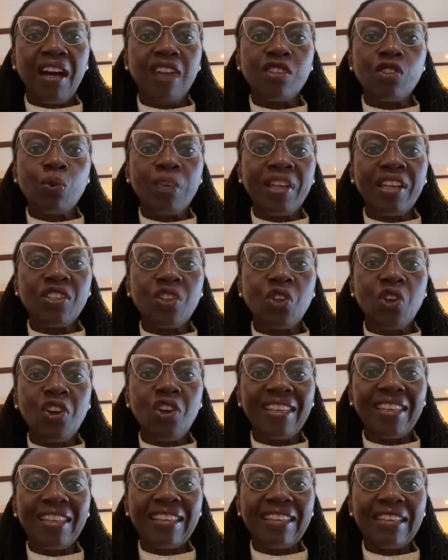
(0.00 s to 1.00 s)
As we are
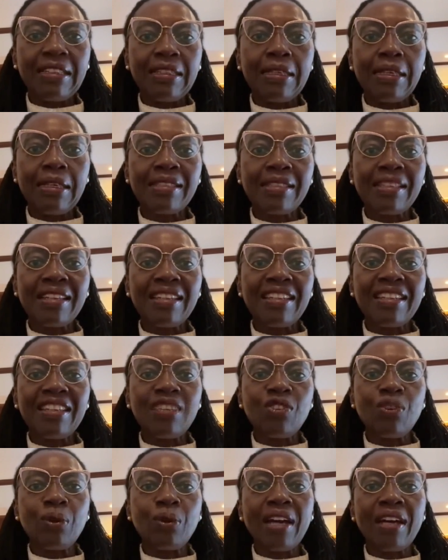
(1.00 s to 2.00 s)
talking, yesterday
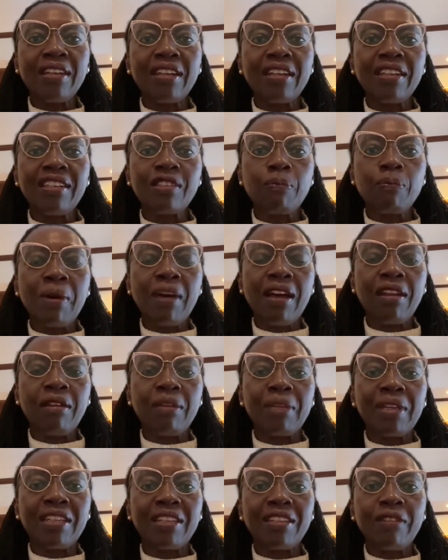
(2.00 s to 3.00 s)
Uganda's
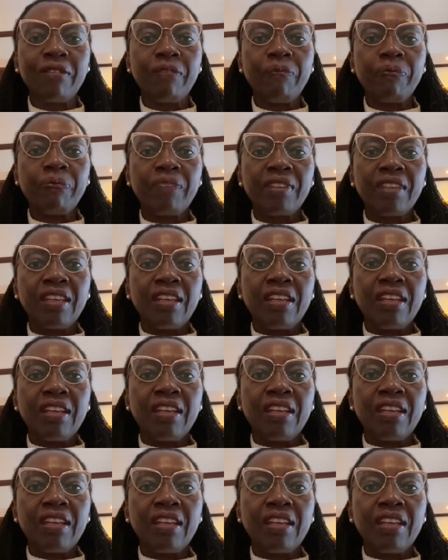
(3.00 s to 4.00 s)
parliament
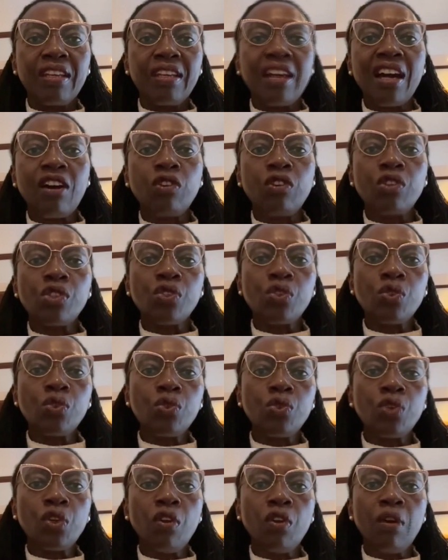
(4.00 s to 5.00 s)
passed a
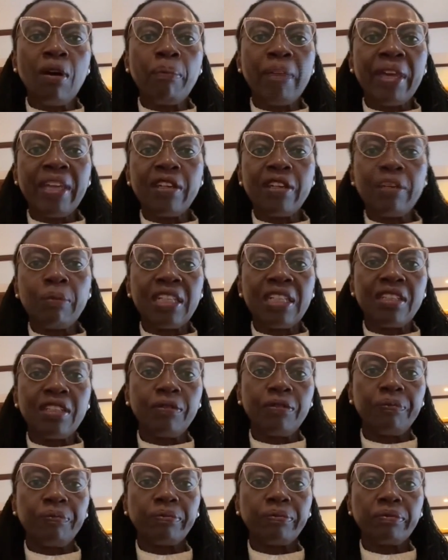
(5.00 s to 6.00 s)
constitutional
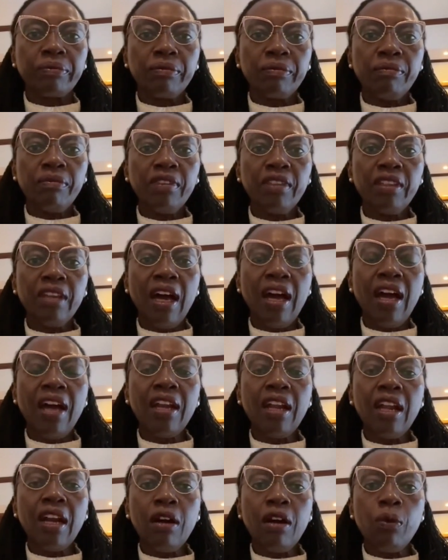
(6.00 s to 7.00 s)
amendment
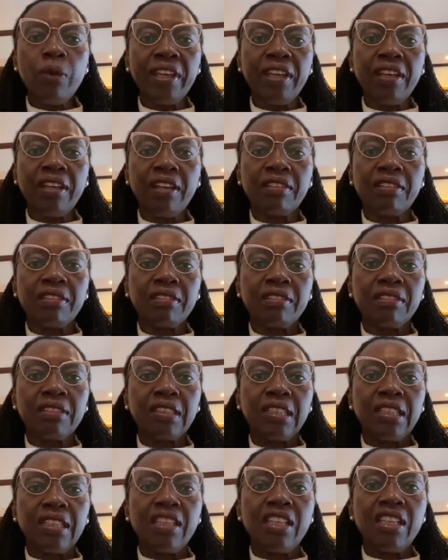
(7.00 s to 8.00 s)
allowing
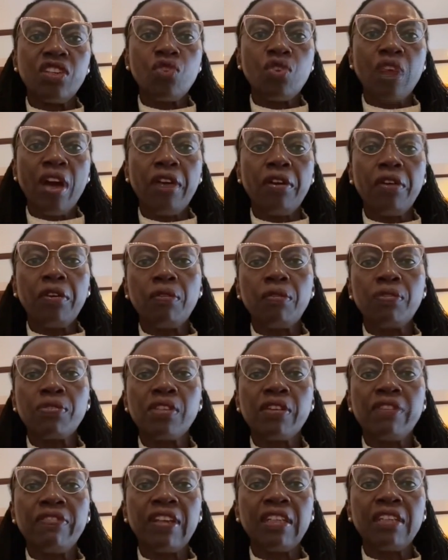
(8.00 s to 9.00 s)
the trial of
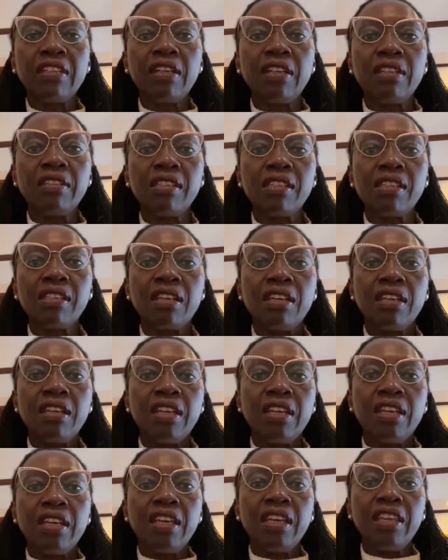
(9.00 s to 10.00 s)
civilians
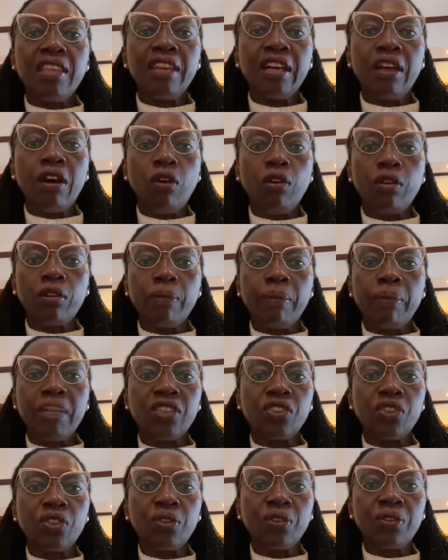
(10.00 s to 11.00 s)
in the
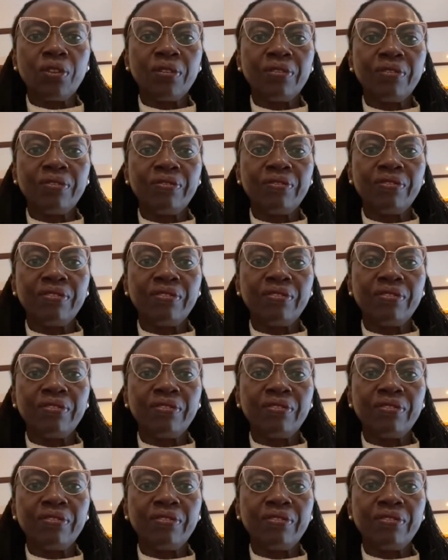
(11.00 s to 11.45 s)
court-martial,